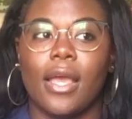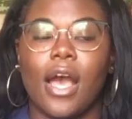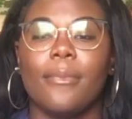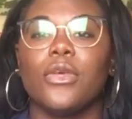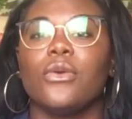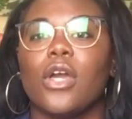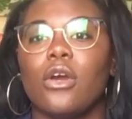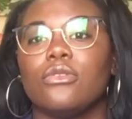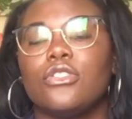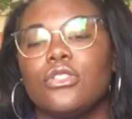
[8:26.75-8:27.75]
um, who
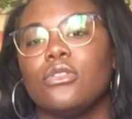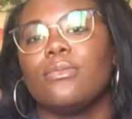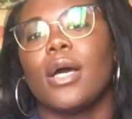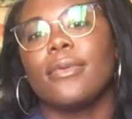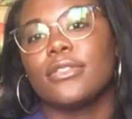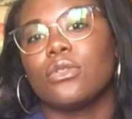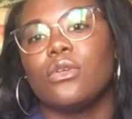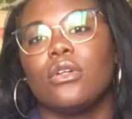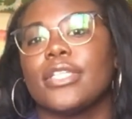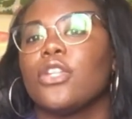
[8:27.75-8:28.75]
go to public
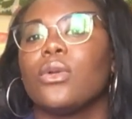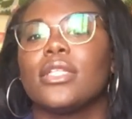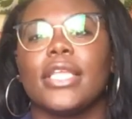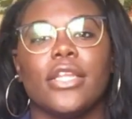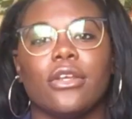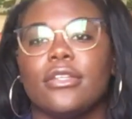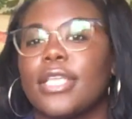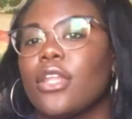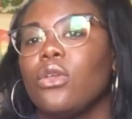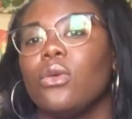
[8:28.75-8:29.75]
schools and who are leaders
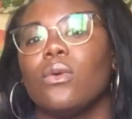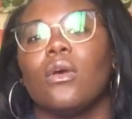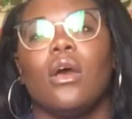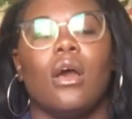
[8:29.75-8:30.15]
and who